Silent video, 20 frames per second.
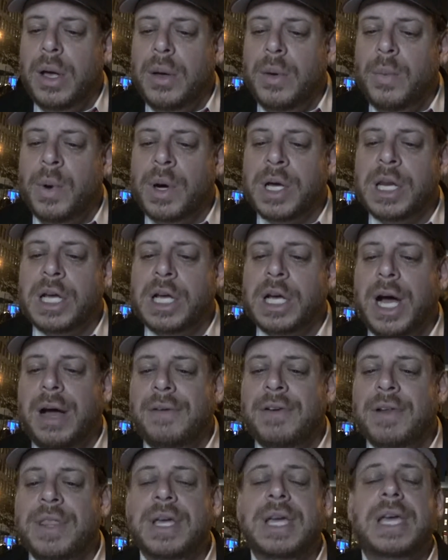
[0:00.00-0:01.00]
we're going to
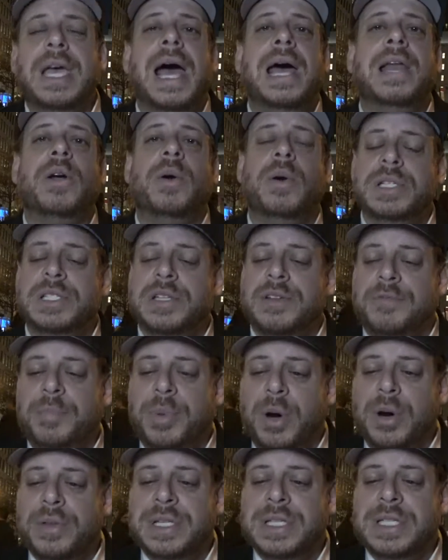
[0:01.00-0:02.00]
cover the categories of
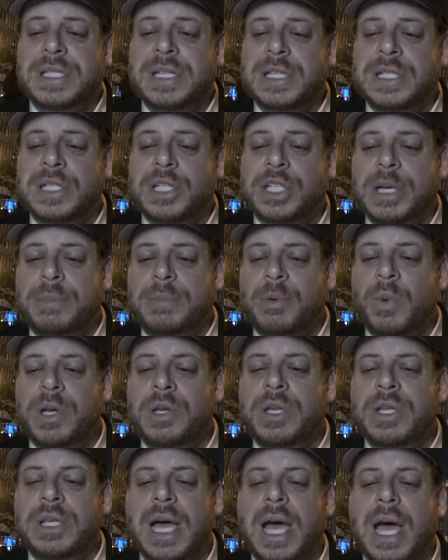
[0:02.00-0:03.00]
birth and citizenship and what you
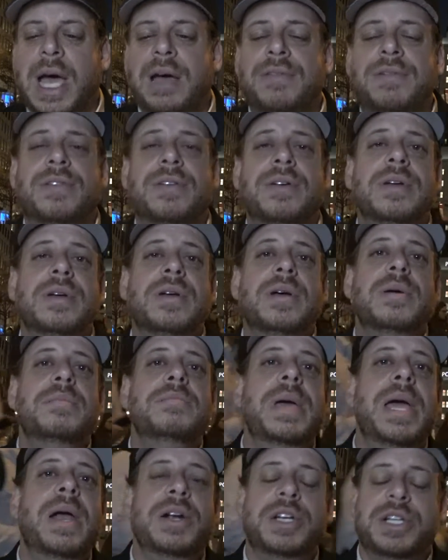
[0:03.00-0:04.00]
need to have,
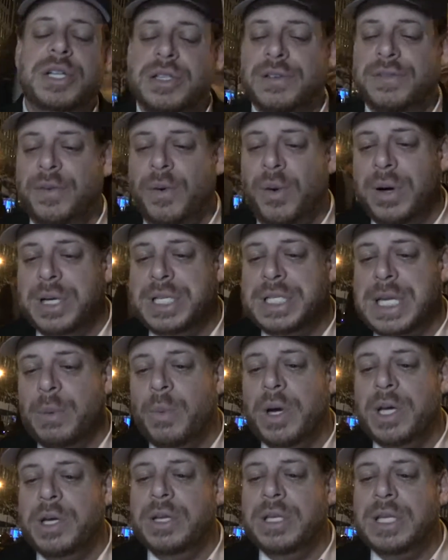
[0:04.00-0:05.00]
marriage and divorce and
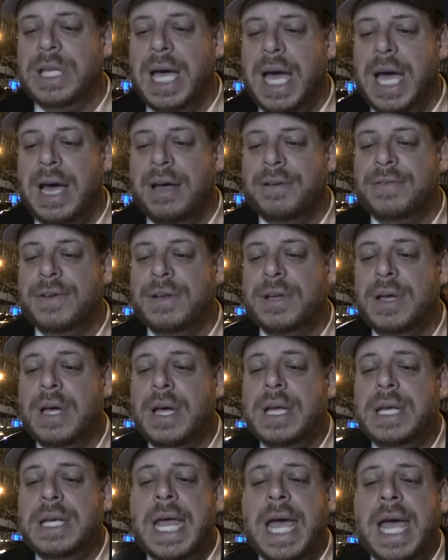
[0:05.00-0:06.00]
what you need to have,
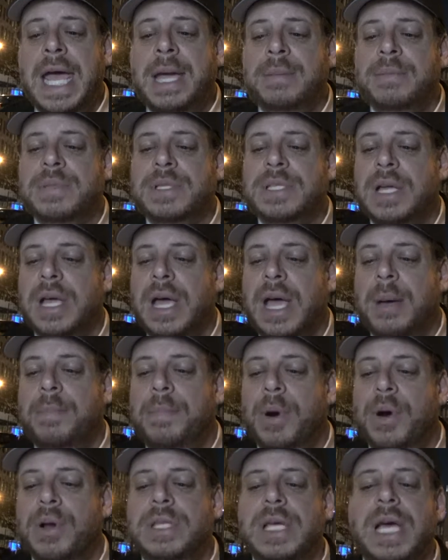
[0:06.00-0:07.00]
names and
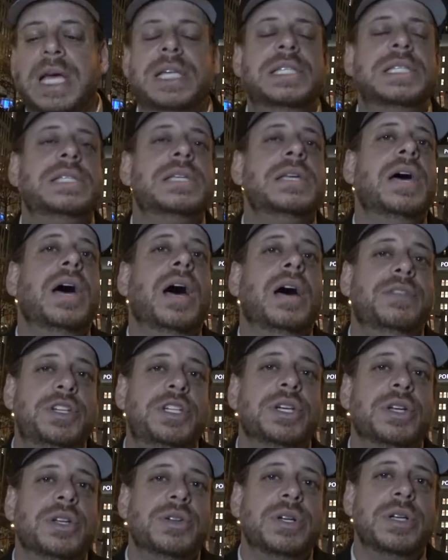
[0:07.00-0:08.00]
birth dates of
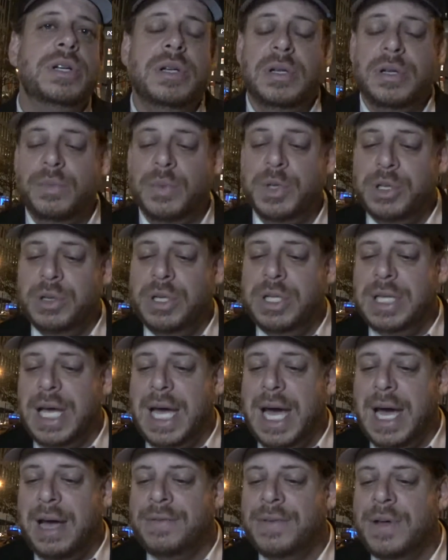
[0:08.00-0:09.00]
children, which you need to
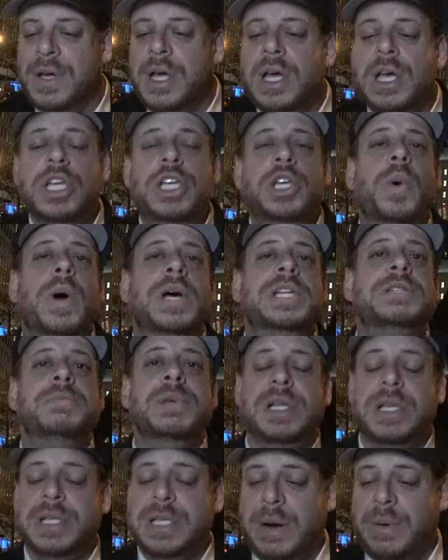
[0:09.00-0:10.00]
have, U.S.
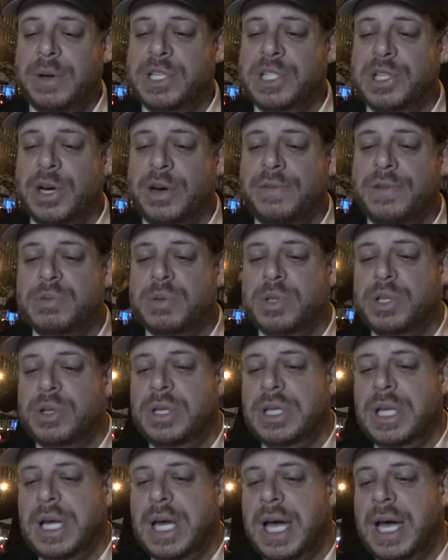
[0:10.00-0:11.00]
military service, which you
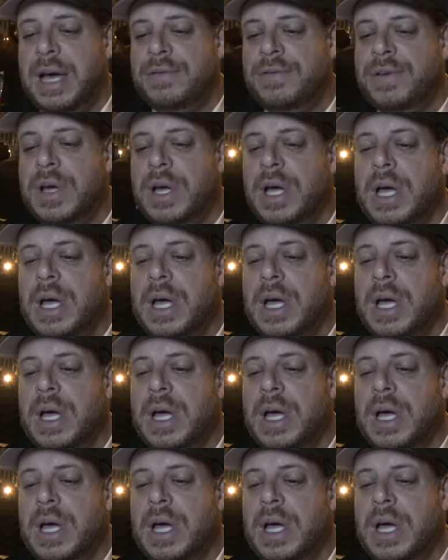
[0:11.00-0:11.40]
need to have,